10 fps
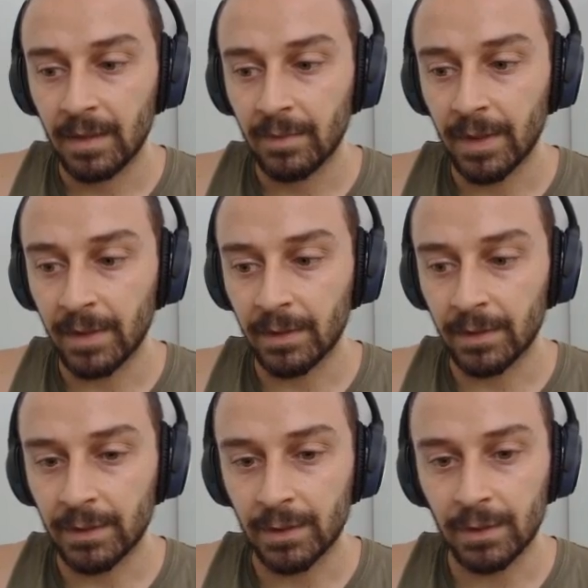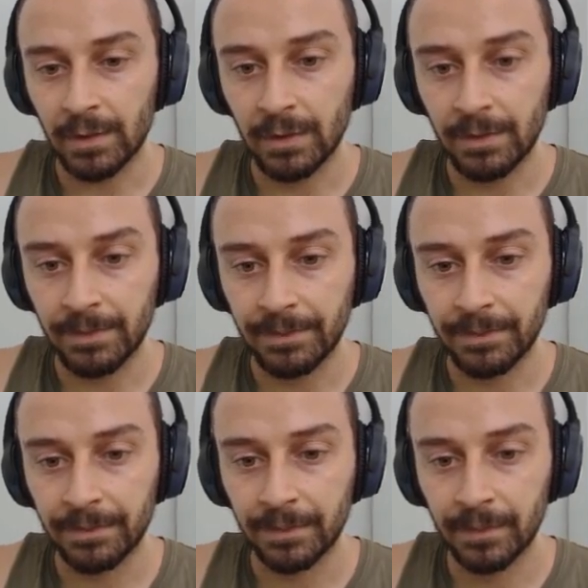by the little circle
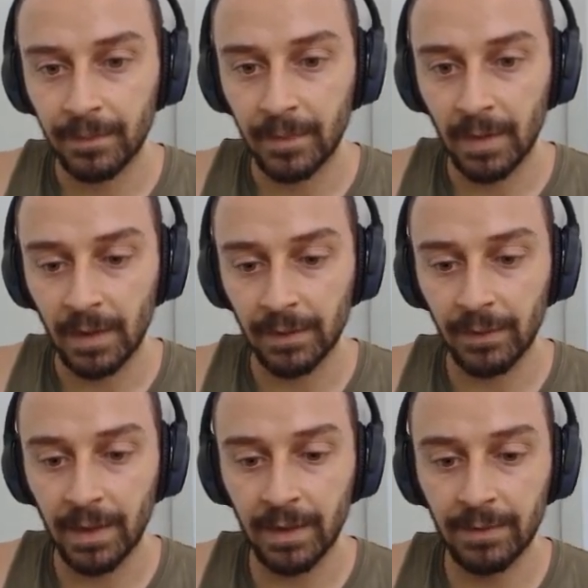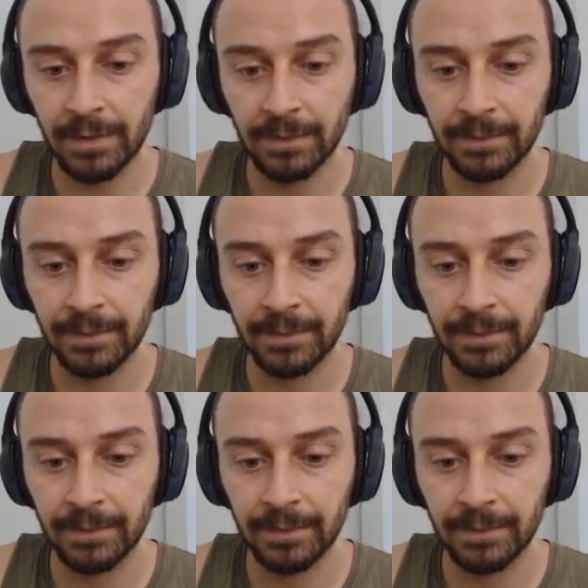on the ground.